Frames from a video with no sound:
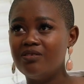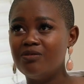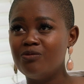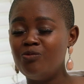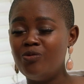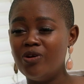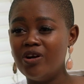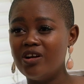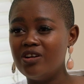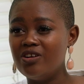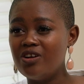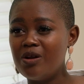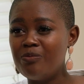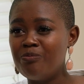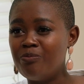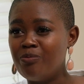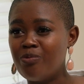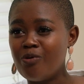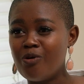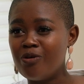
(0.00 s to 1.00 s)
we're
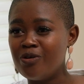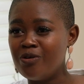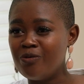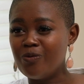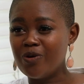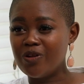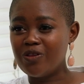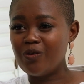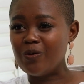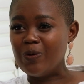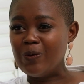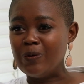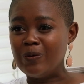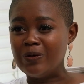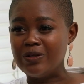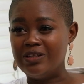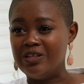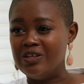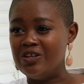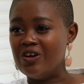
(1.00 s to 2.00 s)
not born with
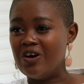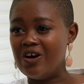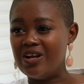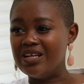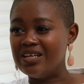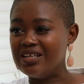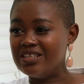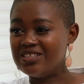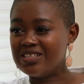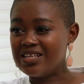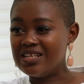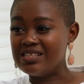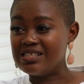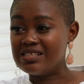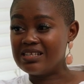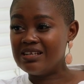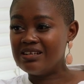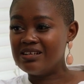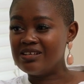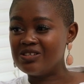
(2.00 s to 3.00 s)
all the knowledge and
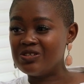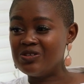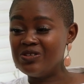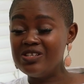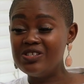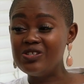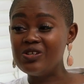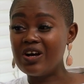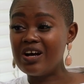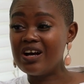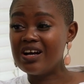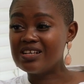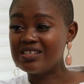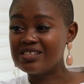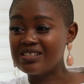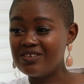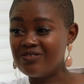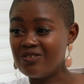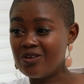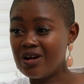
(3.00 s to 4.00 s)
skills. You need to
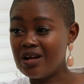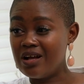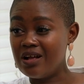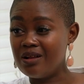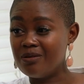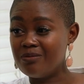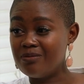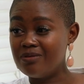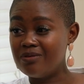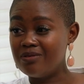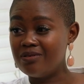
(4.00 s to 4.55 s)
ask for help,